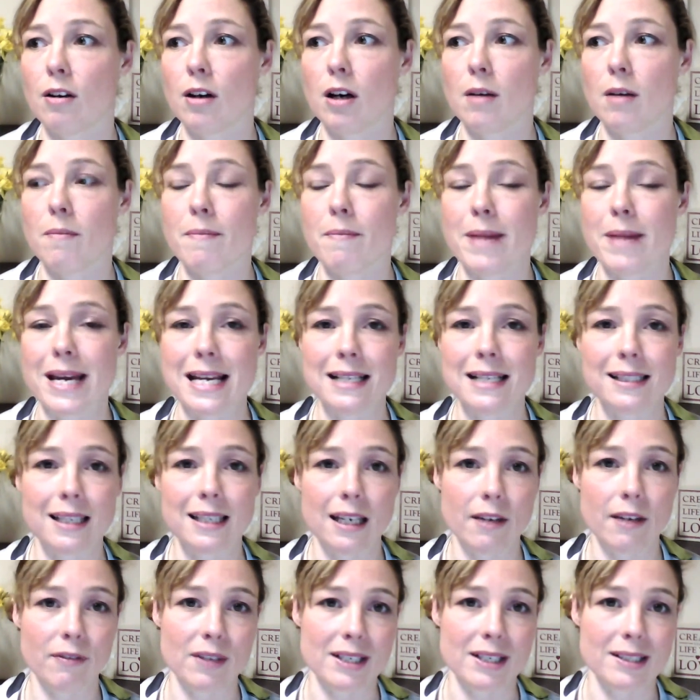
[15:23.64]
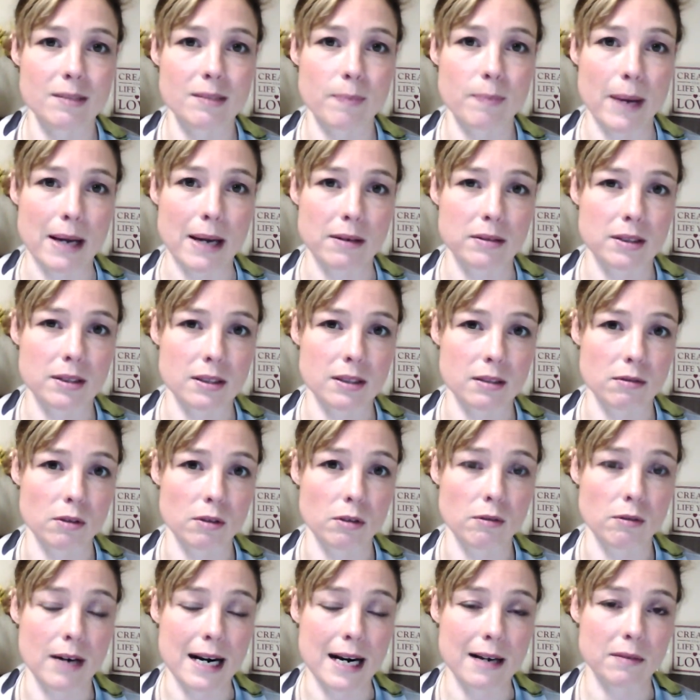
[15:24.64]
amazing if their spouses
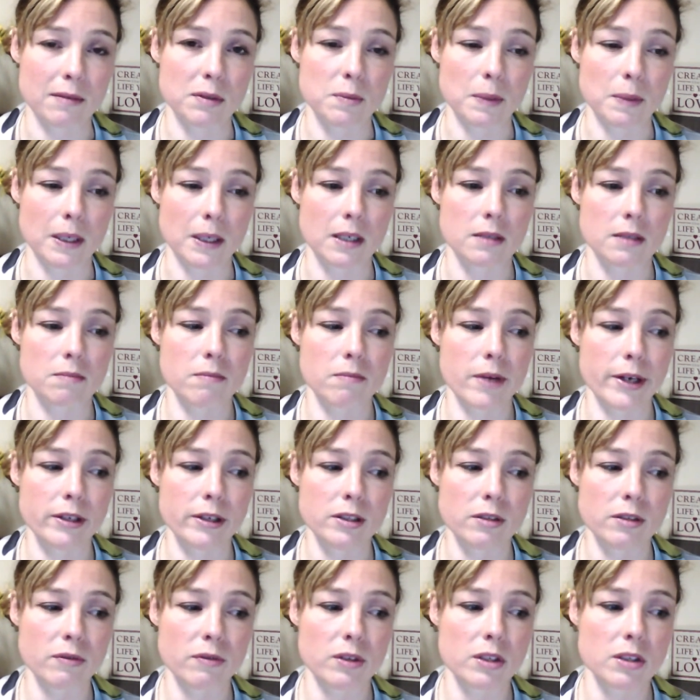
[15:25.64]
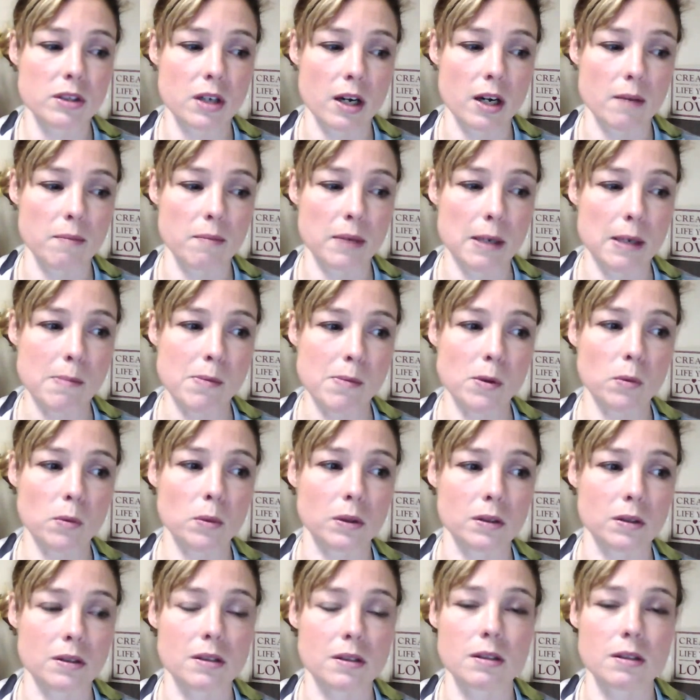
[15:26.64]
are around, because most of the time people
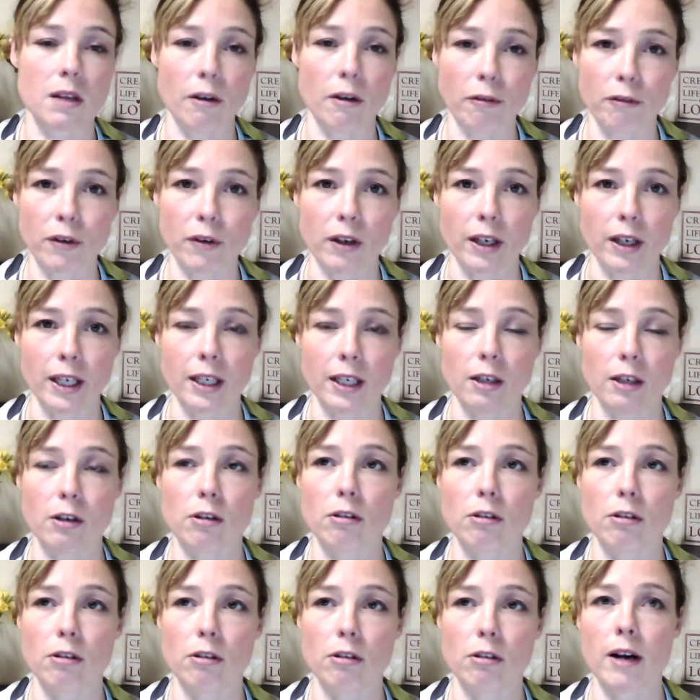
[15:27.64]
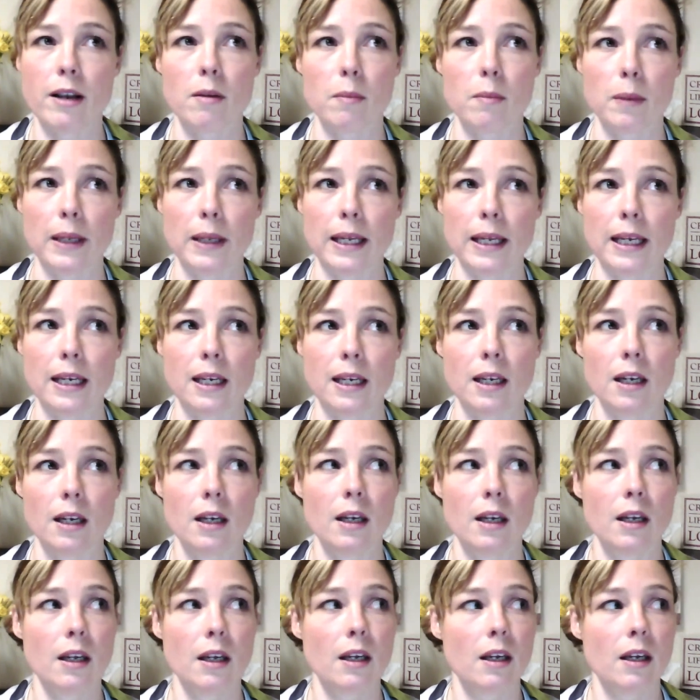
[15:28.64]
will suffer incredibly
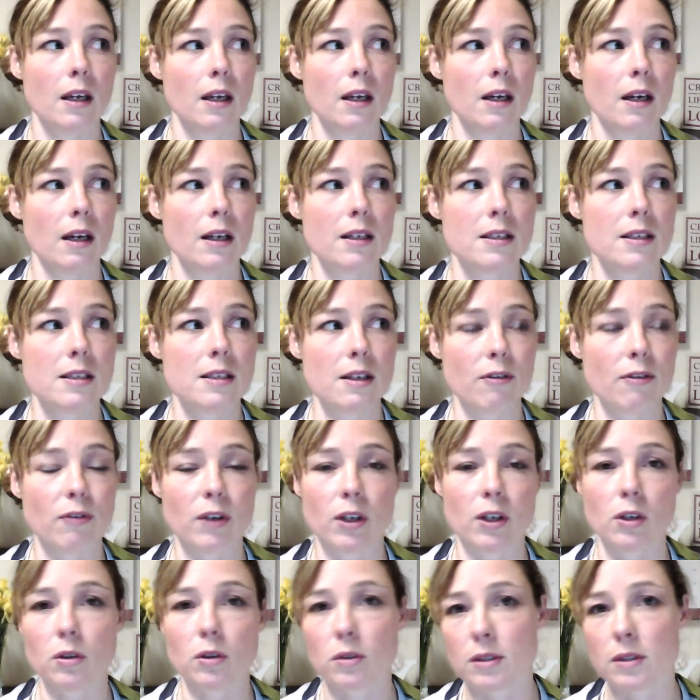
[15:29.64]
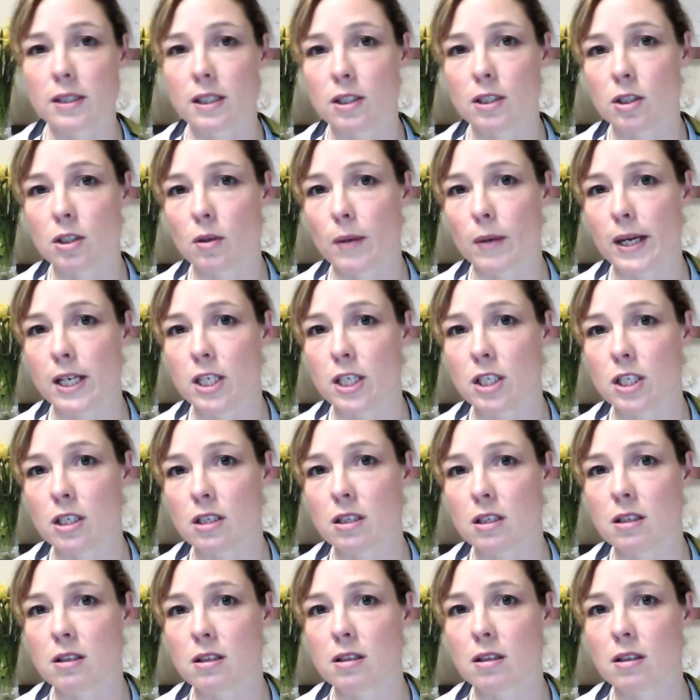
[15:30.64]
difficult
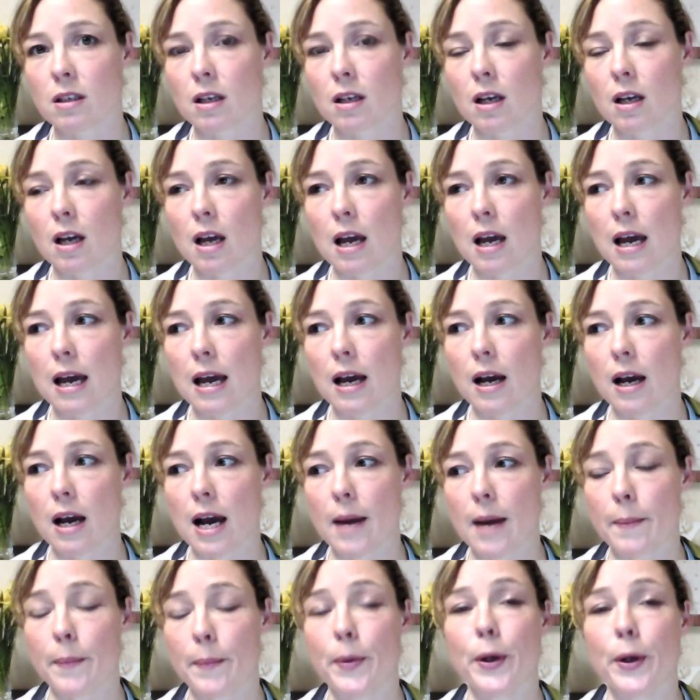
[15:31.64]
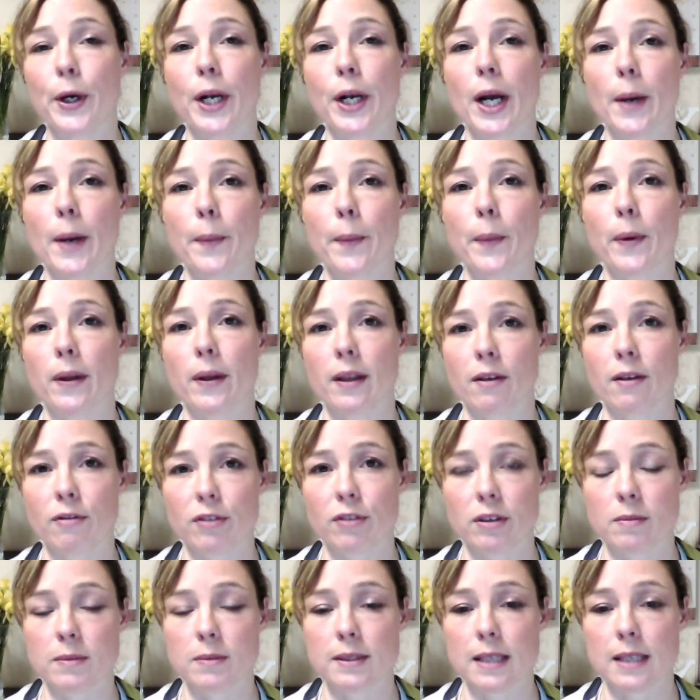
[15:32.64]
situations and put up with it
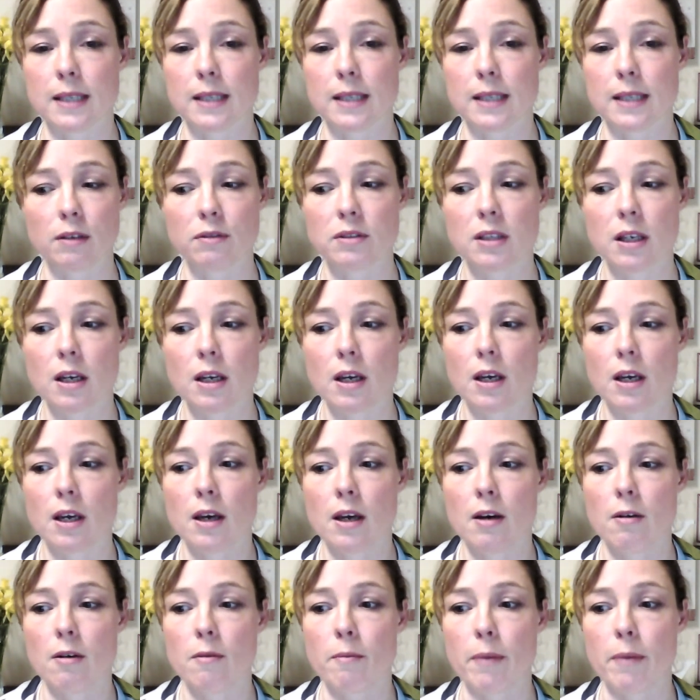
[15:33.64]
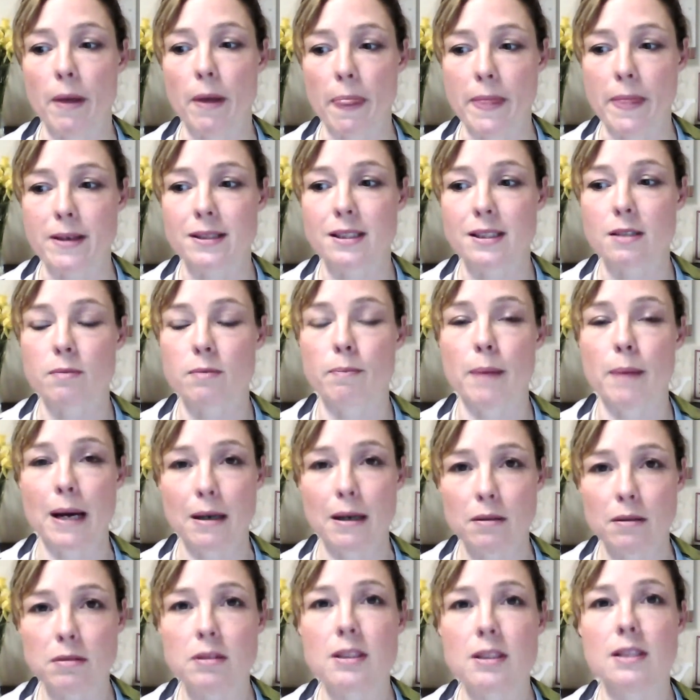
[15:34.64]
for themselves. But the
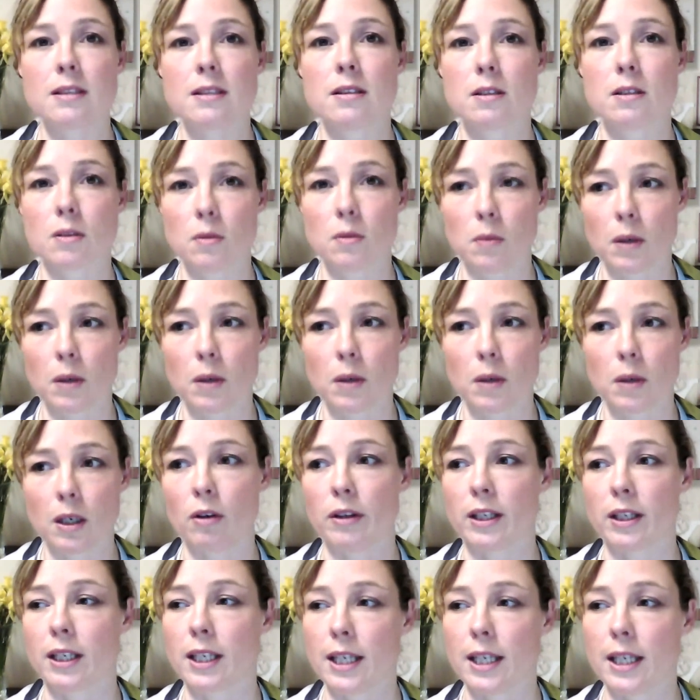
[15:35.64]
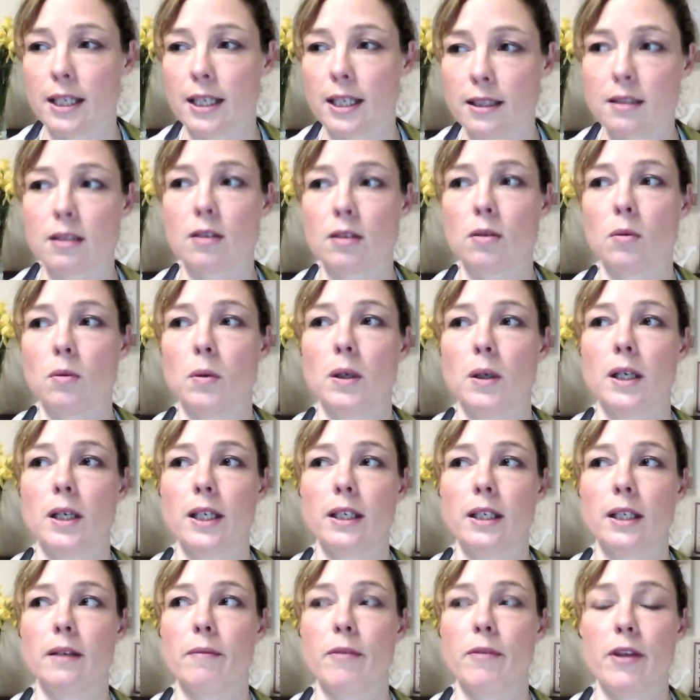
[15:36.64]
spouse is the one, or the kids are the
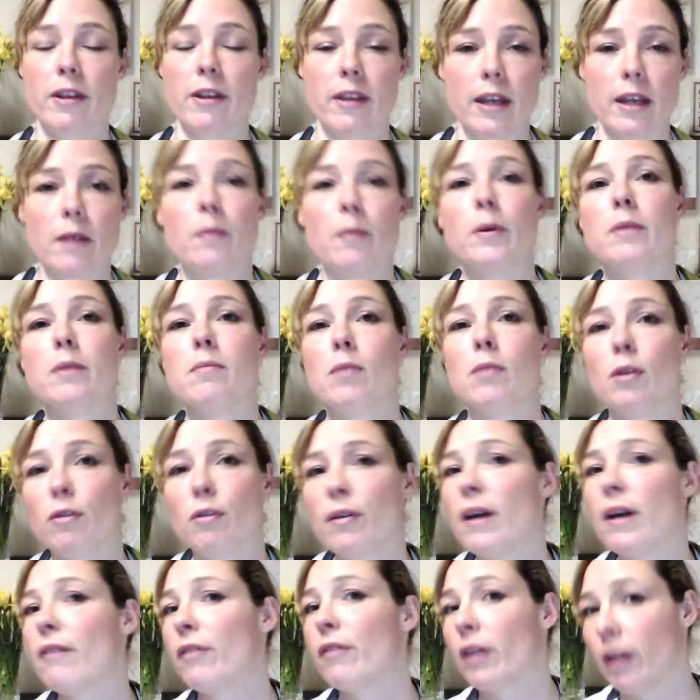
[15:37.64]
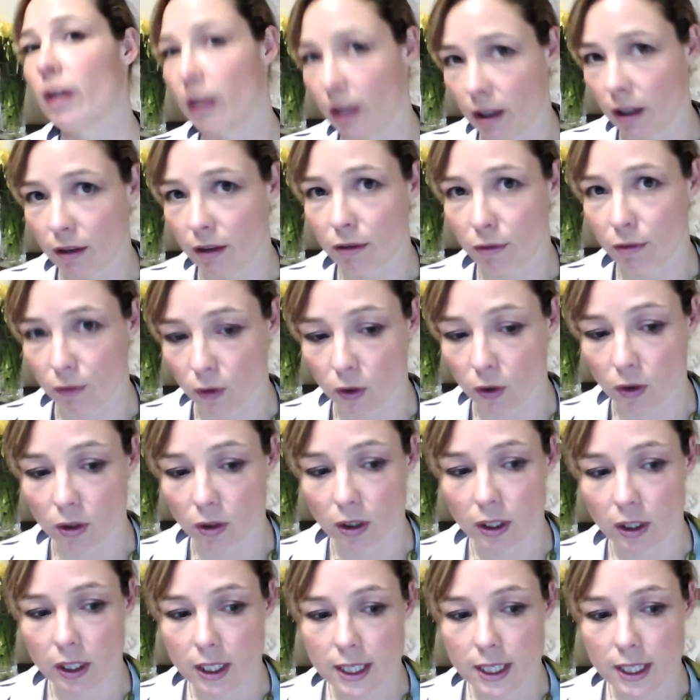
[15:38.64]
one that they would move heaven and earth for.